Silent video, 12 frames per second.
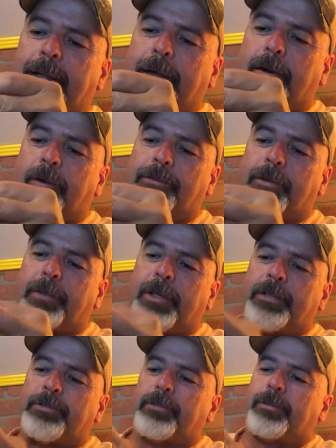there are some
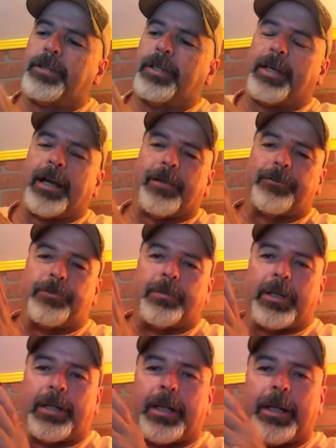additional decals you
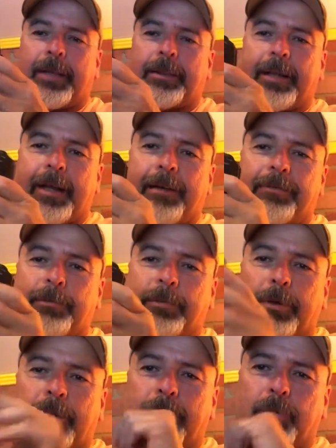can get that have some
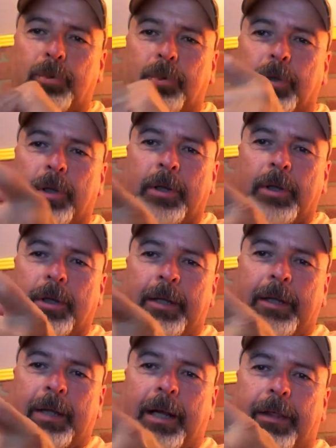pretty cool
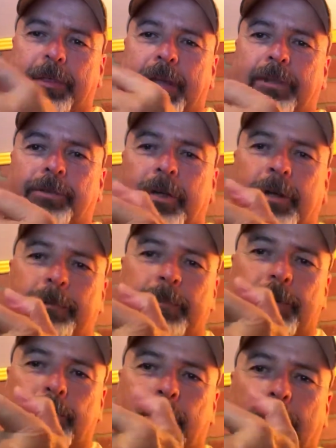things on them.
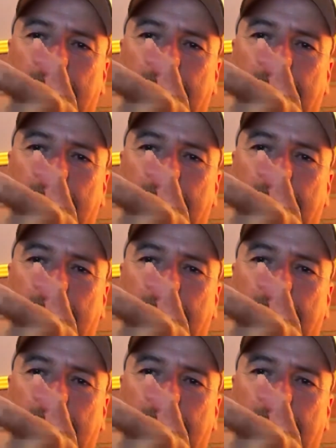There's one on